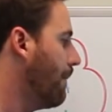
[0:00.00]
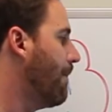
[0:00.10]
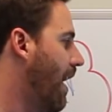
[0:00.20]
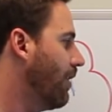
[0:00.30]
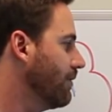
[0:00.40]

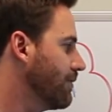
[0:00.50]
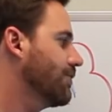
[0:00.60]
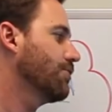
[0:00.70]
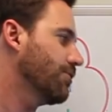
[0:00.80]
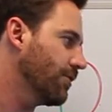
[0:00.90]
about
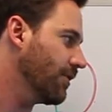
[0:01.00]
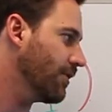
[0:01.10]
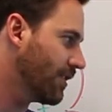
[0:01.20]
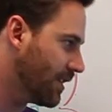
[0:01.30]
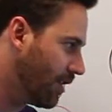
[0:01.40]
social
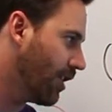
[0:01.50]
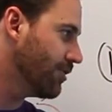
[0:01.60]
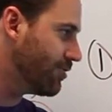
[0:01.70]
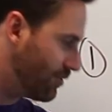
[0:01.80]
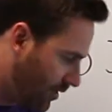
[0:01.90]

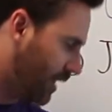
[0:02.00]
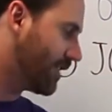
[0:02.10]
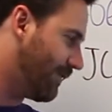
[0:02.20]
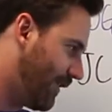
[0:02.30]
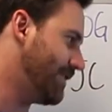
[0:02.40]

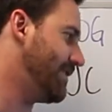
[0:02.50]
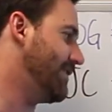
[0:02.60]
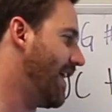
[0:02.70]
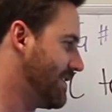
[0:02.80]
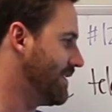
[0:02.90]
constructivist
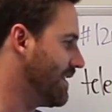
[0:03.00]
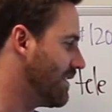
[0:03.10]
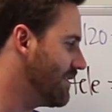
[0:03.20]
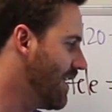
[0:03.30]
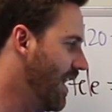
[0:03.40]
S
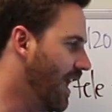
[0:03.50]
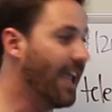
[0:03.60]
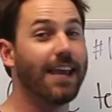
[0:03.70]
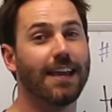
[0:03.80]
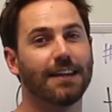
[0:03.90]
Cs
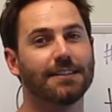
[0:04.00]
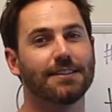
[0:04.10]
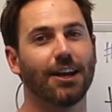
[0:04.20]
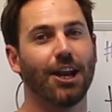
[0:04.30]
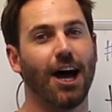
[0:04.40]

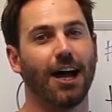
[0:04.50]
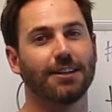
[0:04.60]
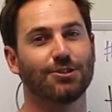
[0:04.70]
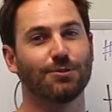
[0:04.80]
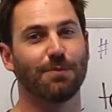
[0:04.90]
is
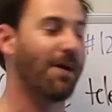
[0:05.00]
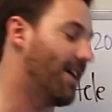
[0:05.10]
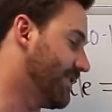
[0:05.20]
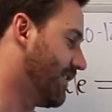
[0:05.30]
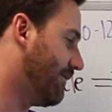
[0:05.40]
not super
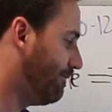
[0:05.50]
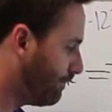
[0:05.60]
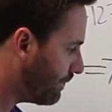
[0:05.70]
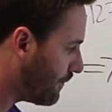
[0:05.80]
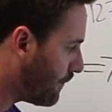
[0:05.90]
positive.
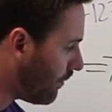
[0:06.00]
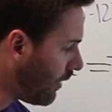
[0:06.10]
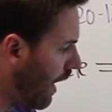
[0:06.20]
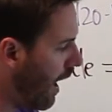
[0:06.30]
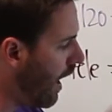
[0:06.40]

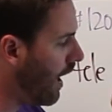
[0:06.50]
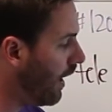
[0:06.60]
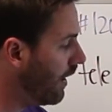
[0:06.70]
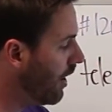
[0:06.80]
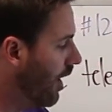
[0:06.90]

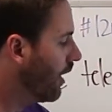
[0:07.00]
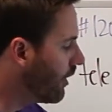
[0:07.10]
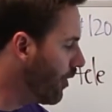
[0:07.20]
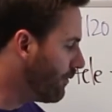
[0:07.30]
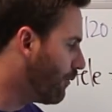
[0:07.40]
Uh,
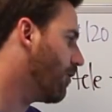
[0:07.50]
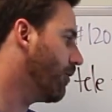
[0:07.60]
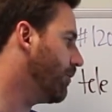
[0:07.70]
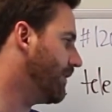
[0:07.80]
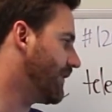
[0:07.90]
going
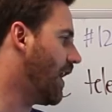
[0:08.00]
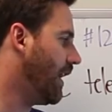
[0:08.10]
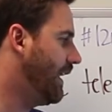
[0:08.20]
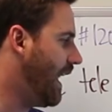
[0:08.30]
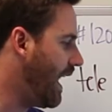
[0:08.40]
forward, we
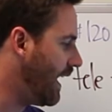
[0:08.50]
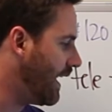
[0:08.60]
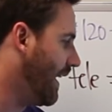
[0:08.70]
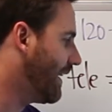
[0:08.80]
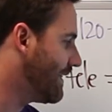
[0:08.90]
saw
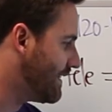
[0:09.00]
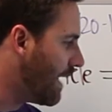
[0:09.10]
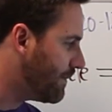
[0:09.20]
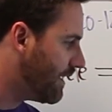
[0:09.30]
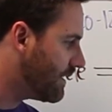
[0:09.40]
gain
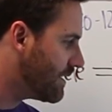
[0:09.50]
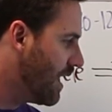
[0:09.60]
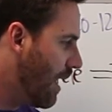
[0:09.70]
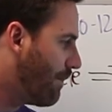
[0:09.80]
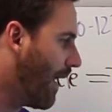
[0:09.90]
acceptance
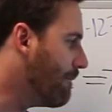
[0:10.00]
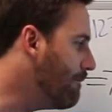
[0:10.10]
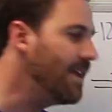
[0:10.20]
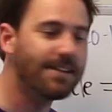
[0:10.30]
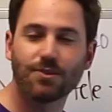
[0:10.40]
by
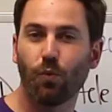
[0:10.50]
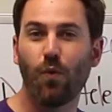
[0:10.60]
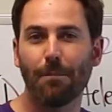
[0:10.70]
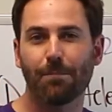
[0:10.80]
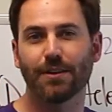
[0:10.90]

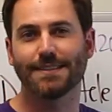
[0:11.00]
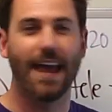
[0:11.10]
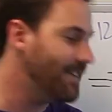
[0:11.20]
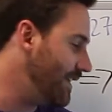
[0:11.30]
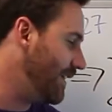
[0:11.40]

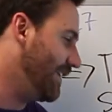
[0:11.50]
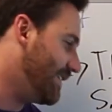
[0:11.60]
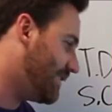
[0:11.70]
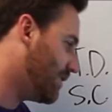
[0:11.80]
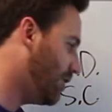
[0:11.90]
misrepresenting.
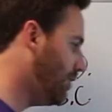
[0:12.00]
This is a